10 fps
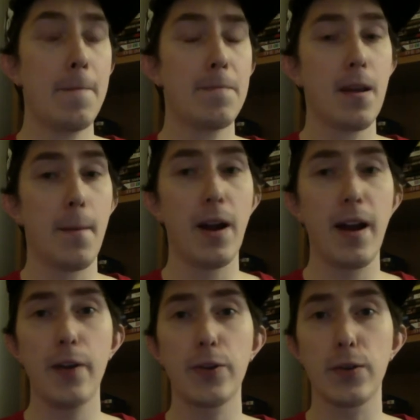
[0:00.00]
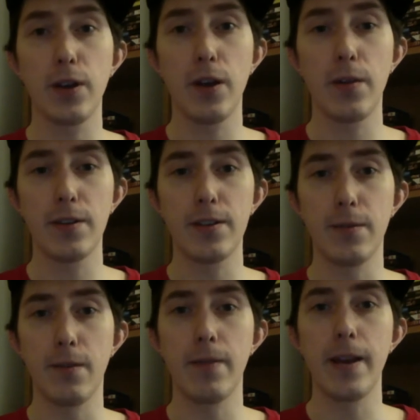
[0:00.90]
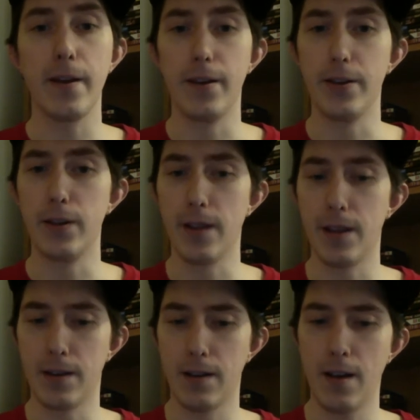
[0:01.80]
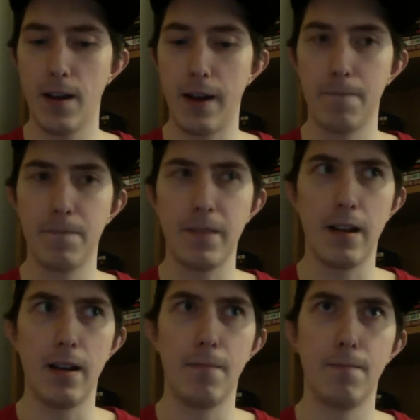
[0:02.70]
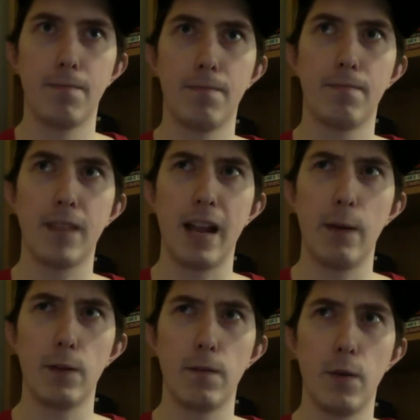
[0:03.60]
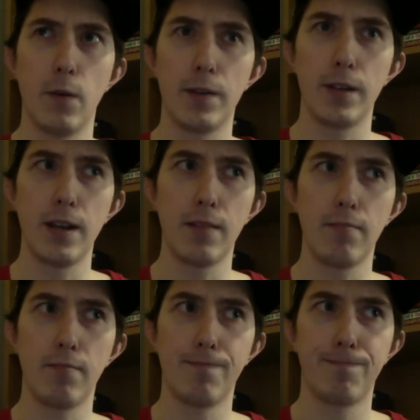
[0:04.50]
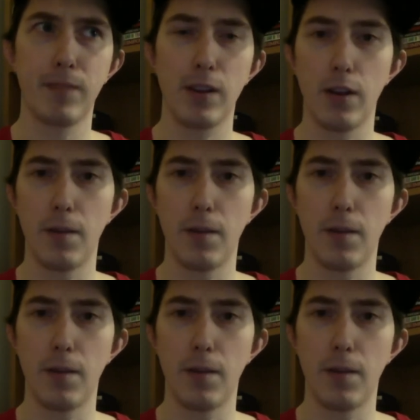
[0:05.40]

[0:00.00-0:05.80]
But I also saw this in the theater in 2009. Um, I was 14, gonna be